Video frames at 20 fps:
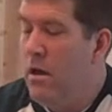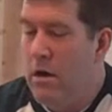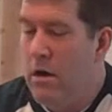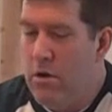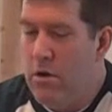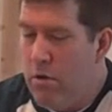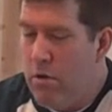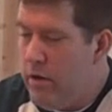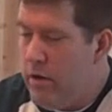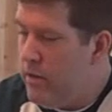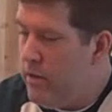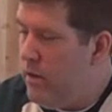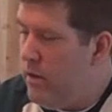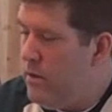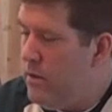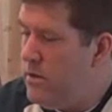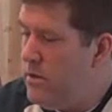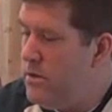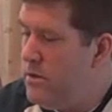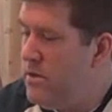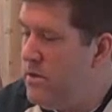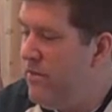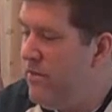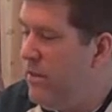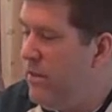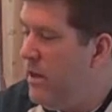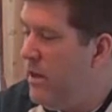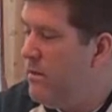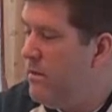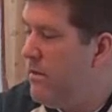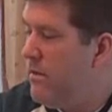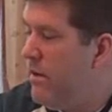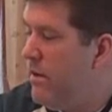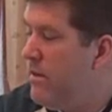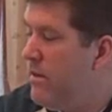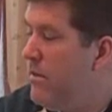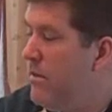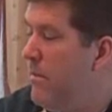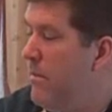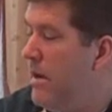Accordingly, the light
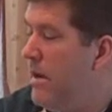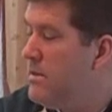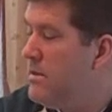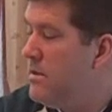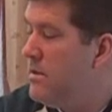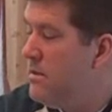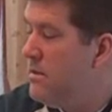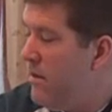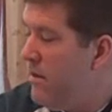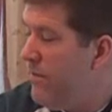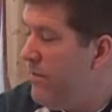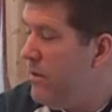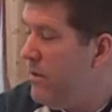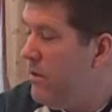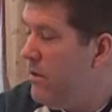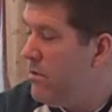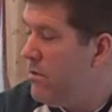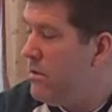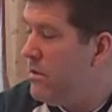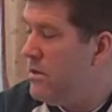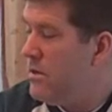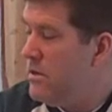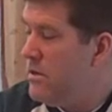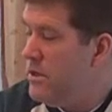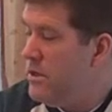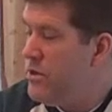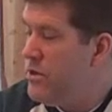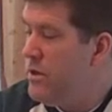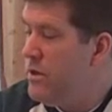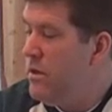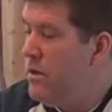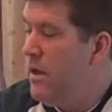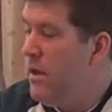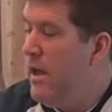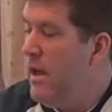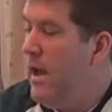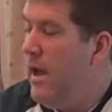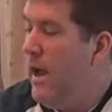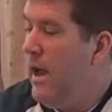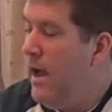quantum has a definite localization
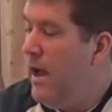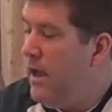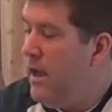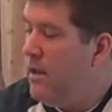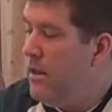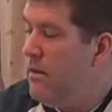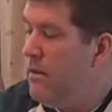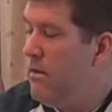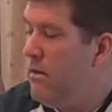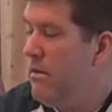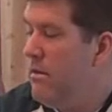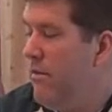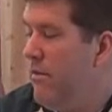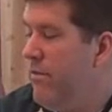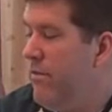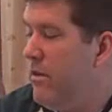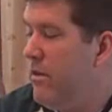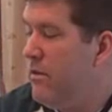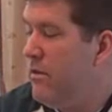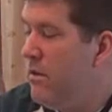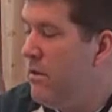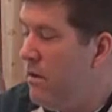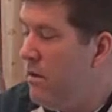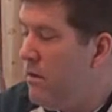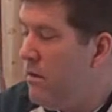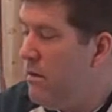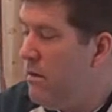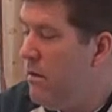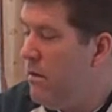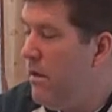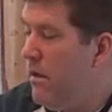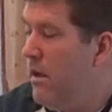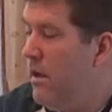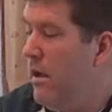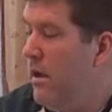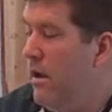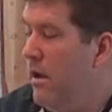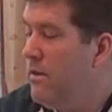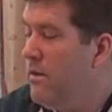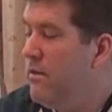and a definite color,
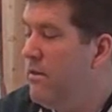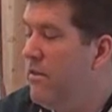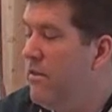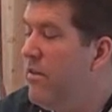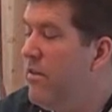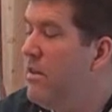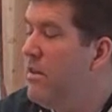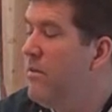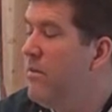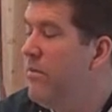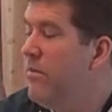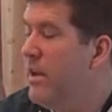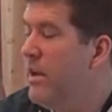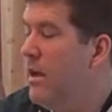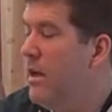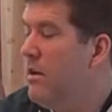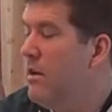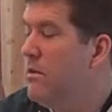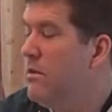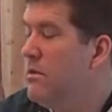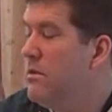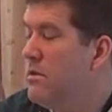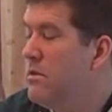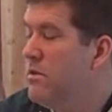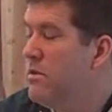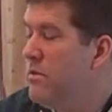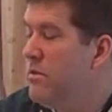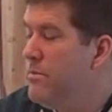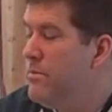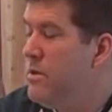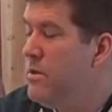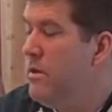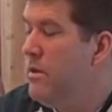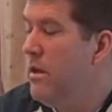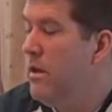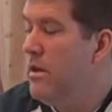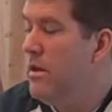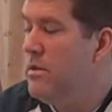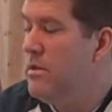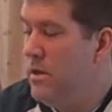and the quantum mechanical description
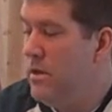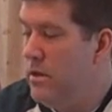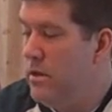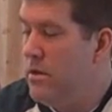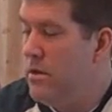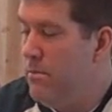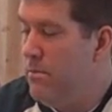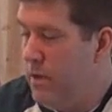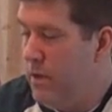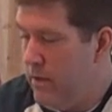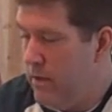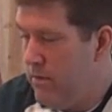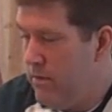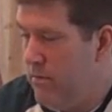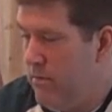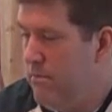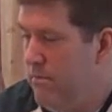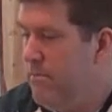is incomplete.